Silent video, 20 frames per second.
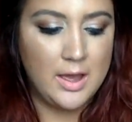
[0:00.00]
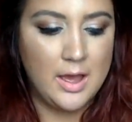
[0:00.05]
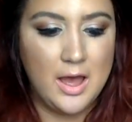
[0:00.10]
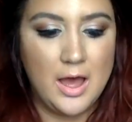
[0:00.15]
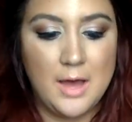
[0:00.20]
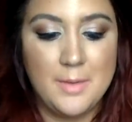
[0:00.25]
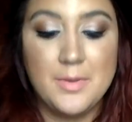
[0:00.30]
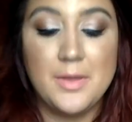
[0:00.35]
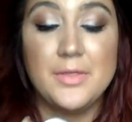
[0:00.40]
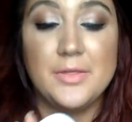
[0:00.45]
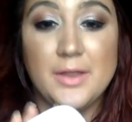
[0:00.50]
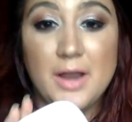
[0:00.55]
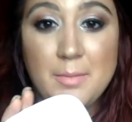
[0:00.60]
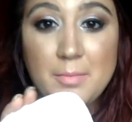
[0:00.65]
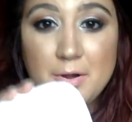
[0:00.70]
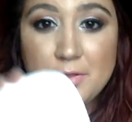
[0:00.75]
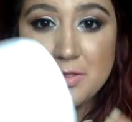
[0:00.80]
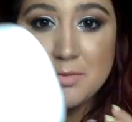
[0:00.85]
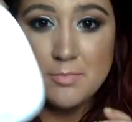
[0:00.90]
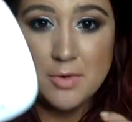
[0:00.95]
And then I
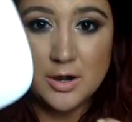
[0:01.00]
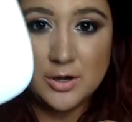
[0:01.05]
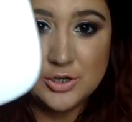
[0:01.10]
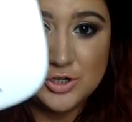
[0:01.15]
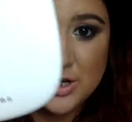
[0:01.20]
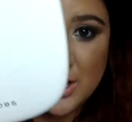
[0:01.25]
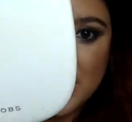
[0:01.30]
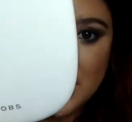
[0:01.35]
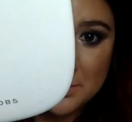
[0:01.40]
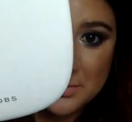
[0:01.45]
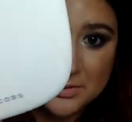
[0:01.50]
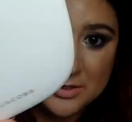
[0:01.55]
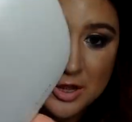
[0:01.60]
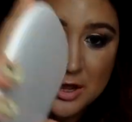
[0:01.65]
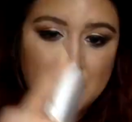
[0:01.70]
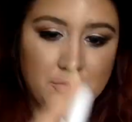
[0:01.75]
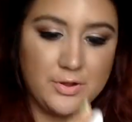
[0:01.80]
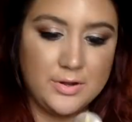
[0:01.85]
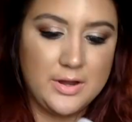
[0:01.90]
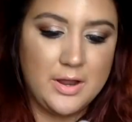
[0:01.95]
brought the Marc Jacobs
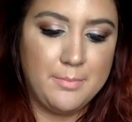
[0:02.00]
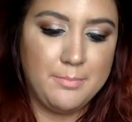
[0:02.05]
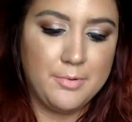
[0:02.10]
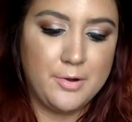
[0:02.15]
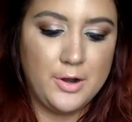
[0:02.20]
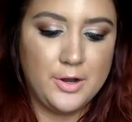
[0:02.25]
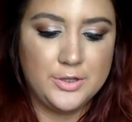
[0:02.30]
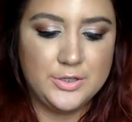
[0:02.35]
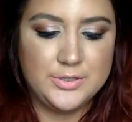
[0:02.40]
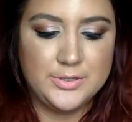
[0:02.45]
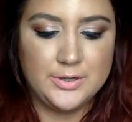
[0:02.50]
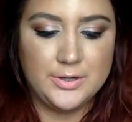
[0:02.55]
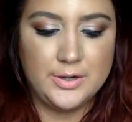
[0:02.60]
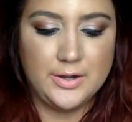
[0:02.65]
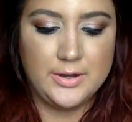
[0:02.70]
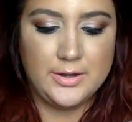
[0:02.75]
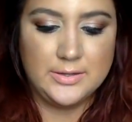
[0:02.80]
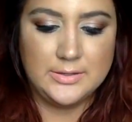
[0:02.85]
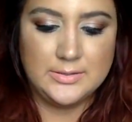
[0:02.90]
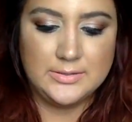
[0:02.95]
Coconut
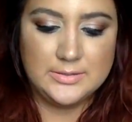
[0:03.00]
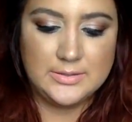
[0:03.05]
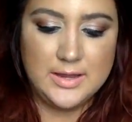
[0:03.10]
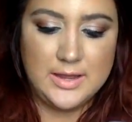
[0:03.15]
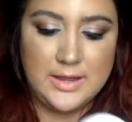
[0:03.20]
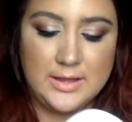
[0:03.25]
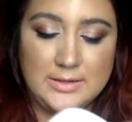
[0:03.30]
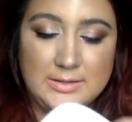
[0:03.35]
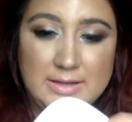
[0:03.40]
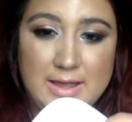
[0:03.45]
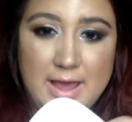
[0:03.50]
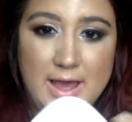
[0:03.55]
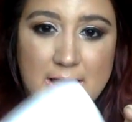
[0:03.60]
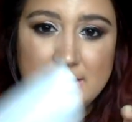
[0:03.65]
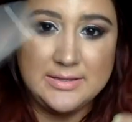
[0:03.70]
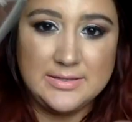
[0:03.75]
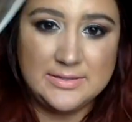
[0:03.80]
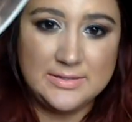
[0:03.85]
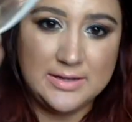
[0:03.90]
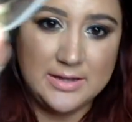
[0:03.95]
Bronzer in
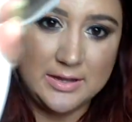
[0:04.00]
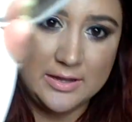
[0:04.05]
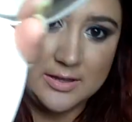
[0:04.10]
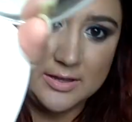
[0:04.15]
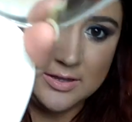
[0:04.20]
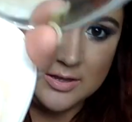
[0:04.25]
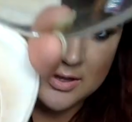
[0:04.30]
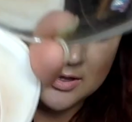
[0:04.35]
Fantastic.